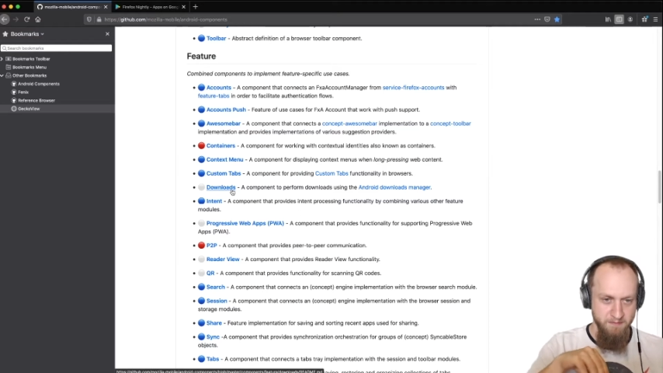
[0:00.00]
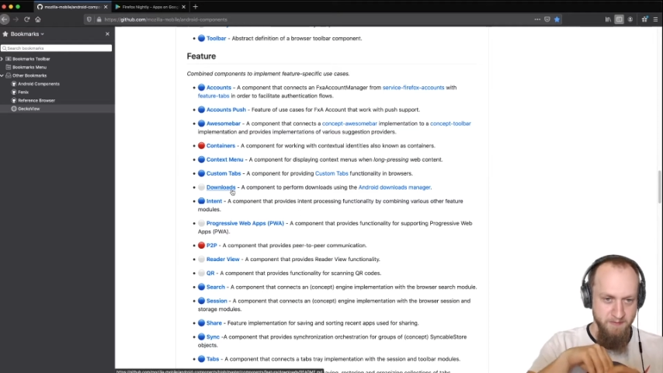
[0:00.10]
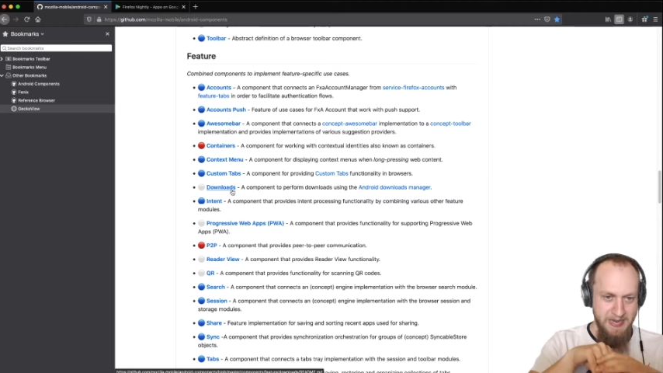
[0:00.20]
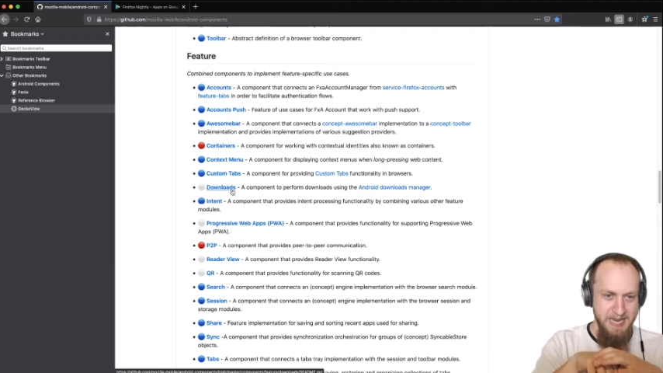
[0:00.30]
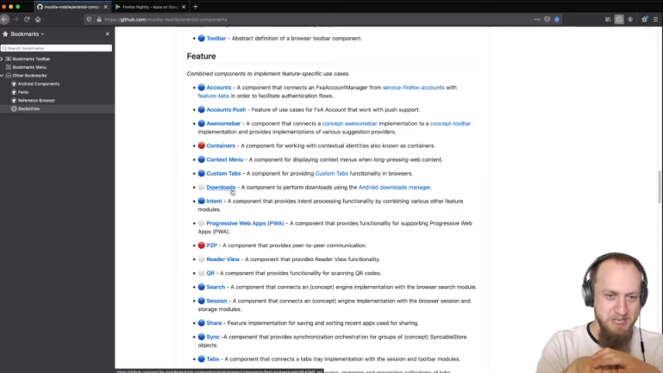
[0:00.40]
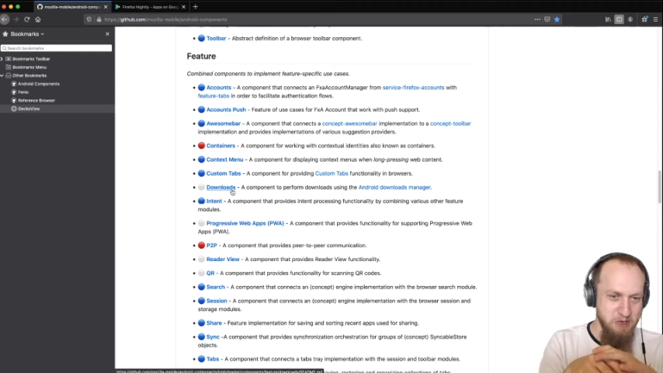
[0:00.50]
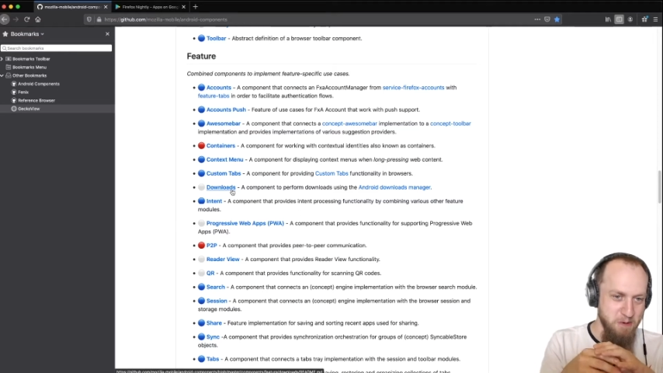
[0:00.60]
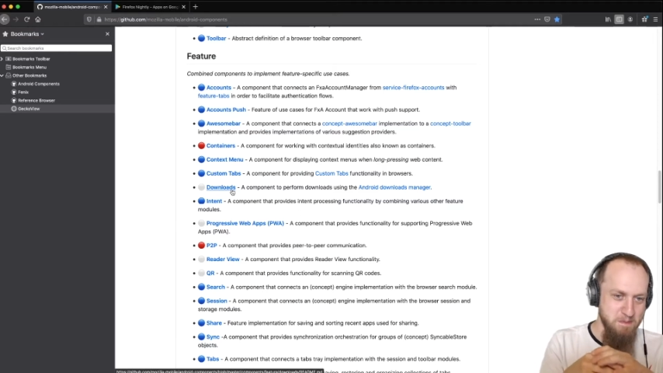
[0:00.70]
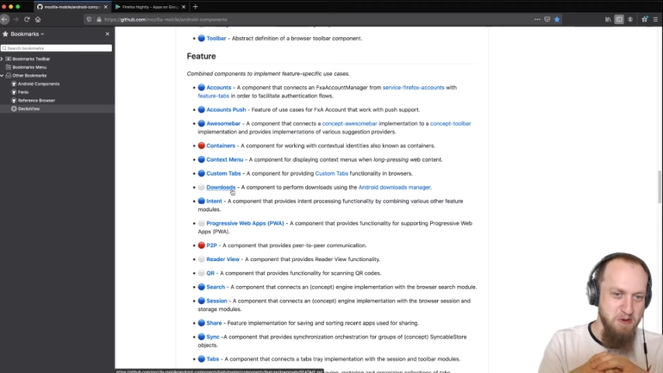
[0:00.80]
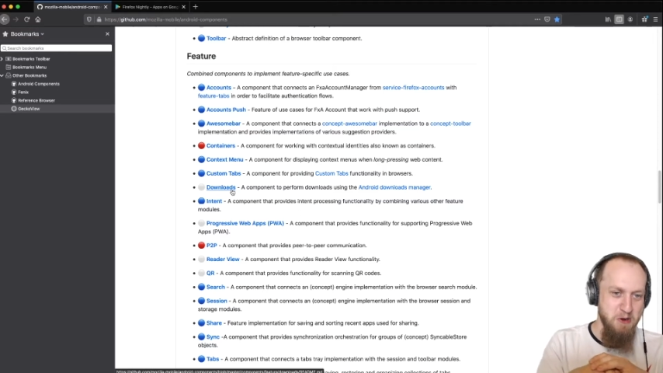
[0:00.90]

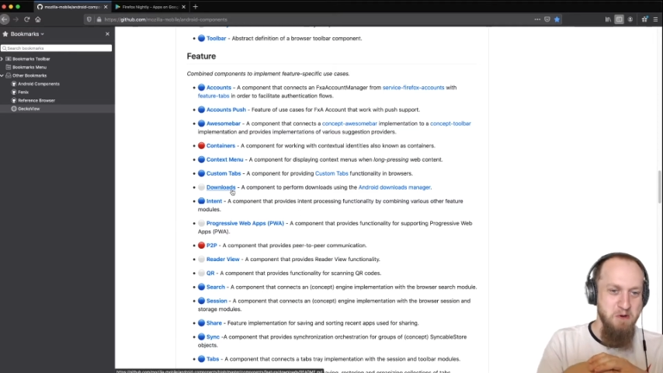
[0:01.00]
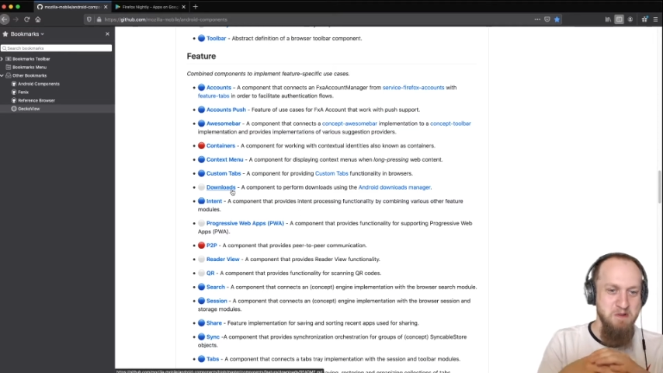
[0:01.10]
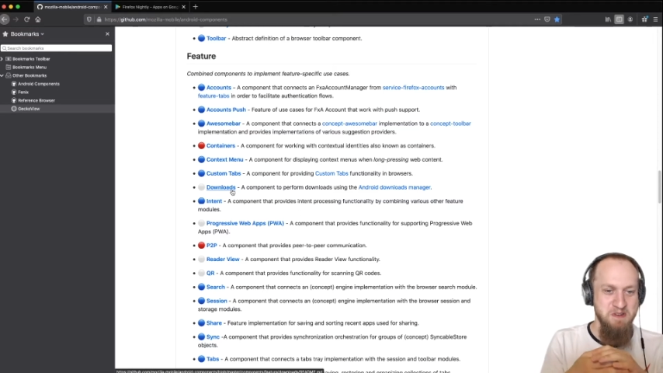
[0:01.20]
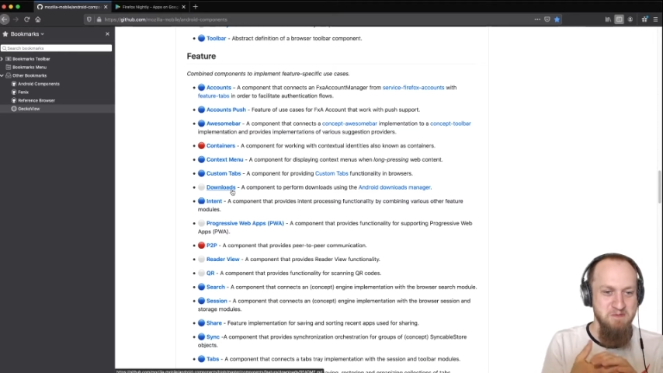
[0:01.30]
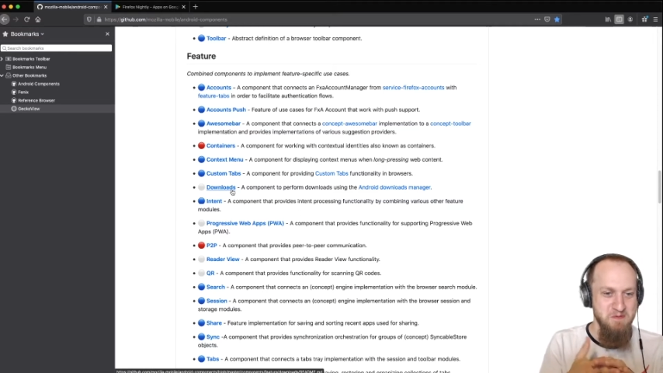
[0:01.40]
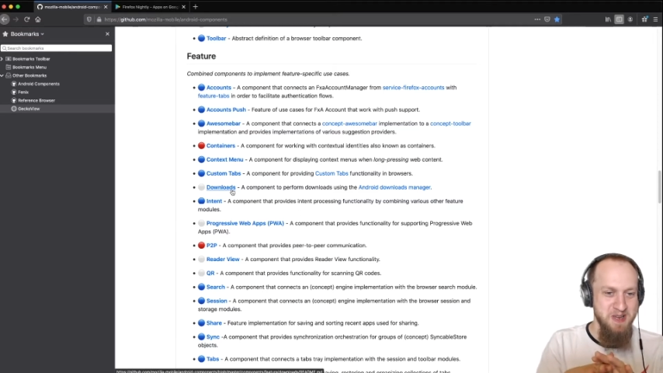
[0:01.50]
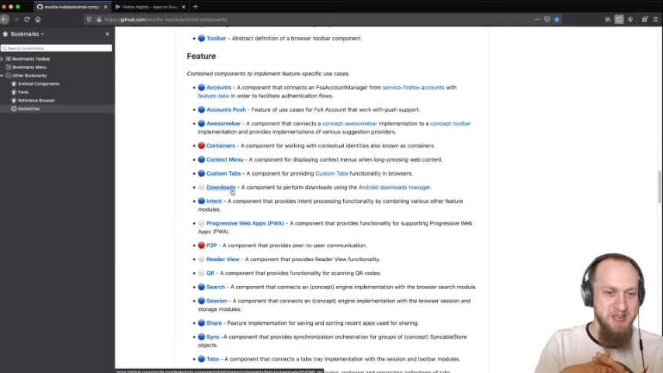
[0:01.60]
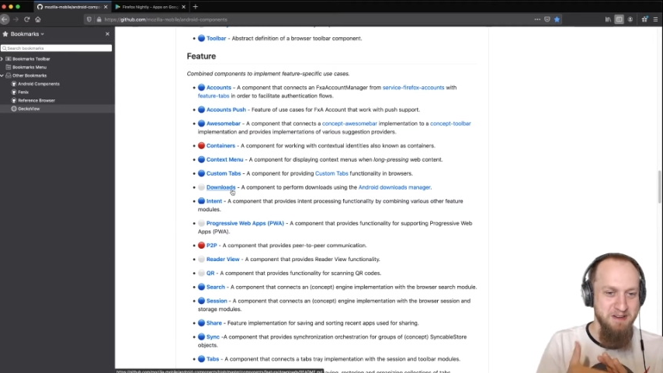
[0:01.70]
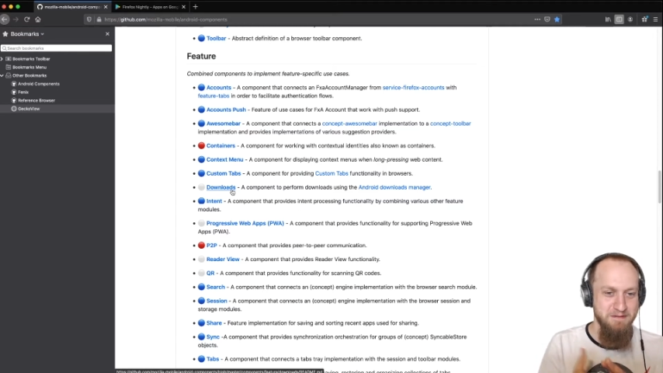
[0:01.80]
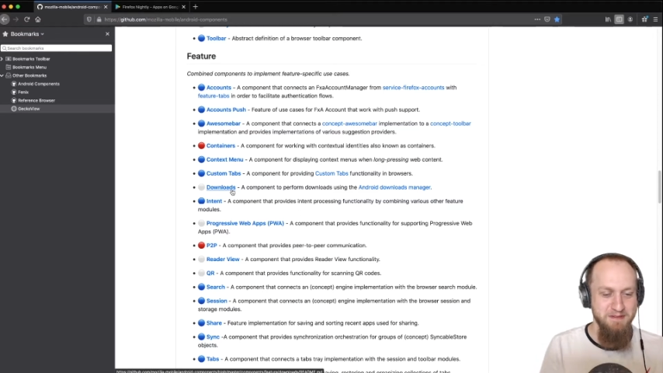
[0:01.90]
in-component way
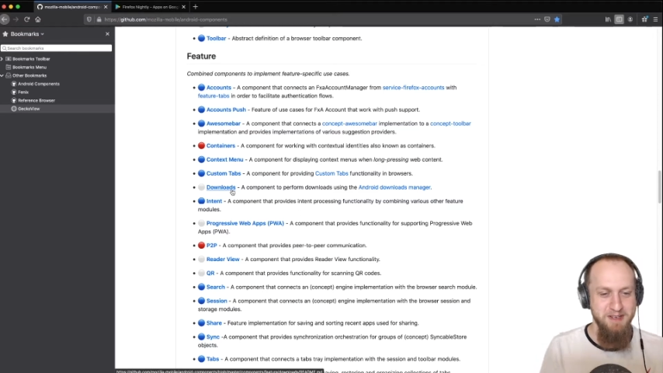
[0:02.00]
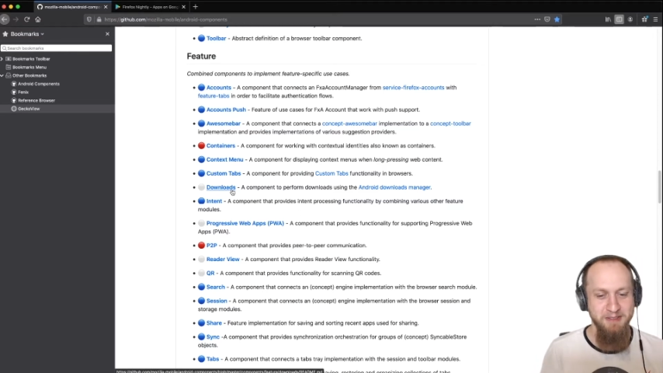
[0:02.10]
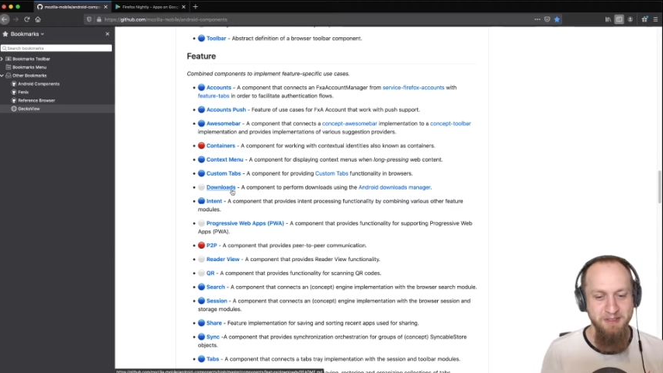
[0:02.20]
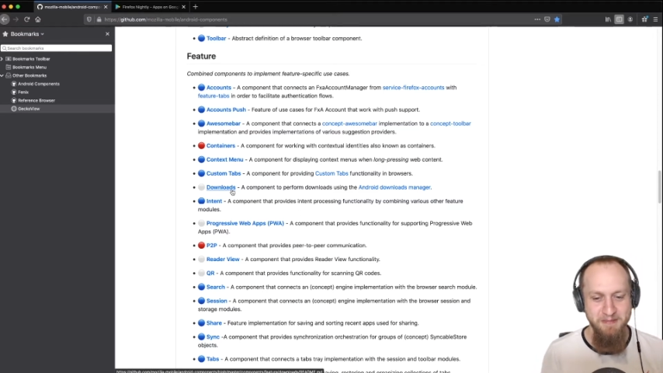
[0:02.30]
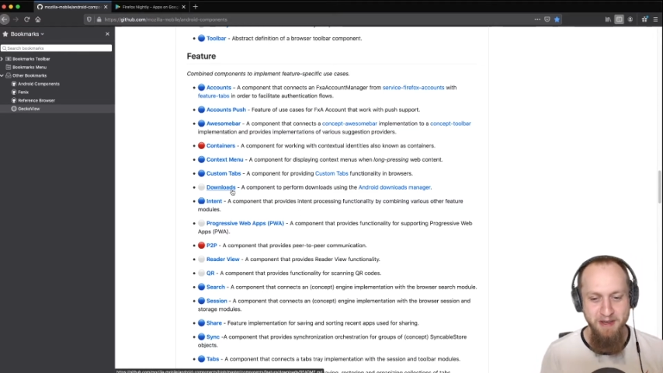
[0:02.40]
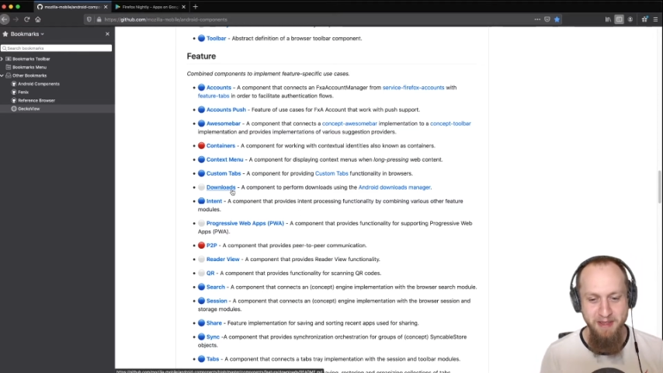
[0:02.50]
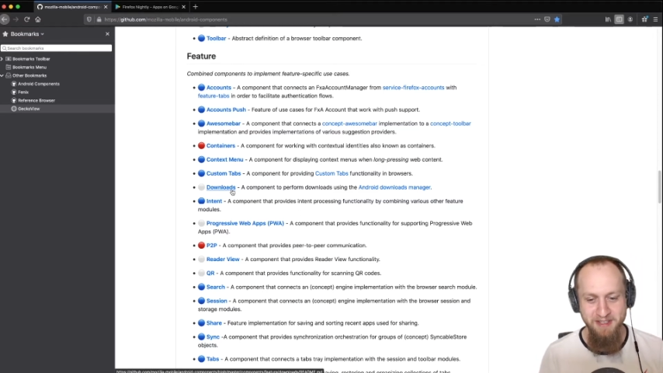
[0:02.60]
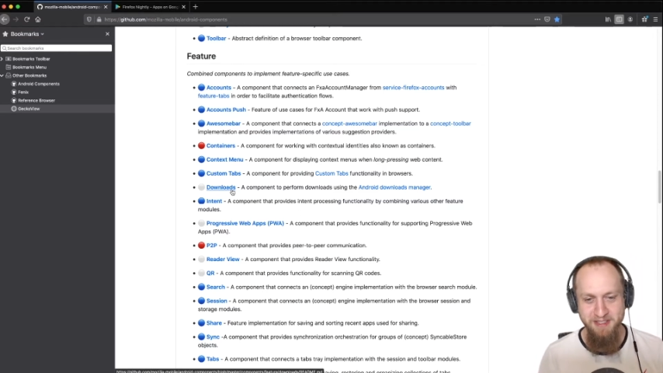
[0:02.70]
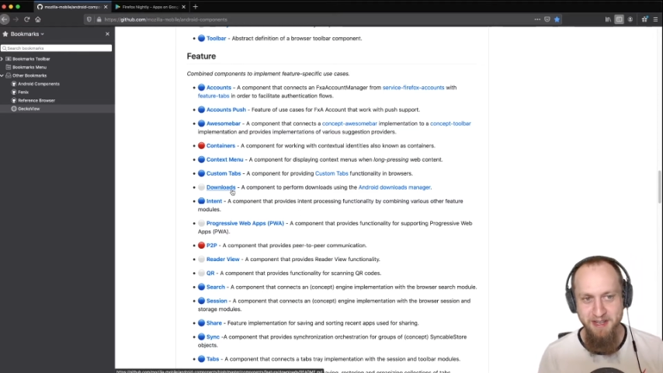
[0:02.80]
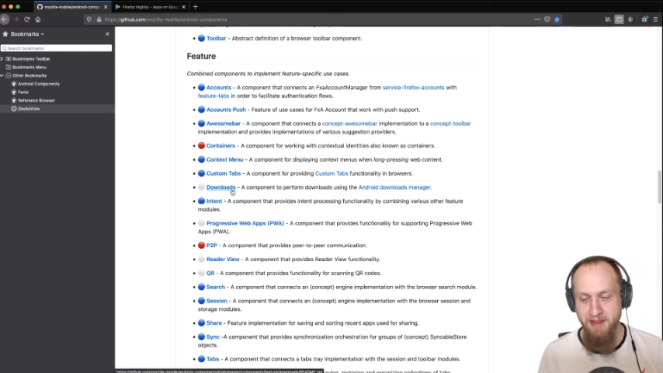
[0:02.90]
of customizing
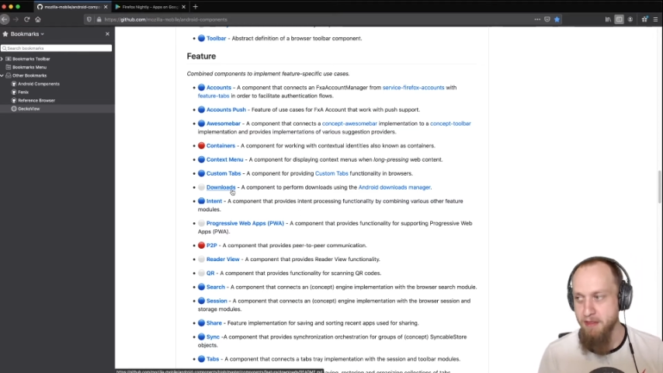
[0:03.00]
things.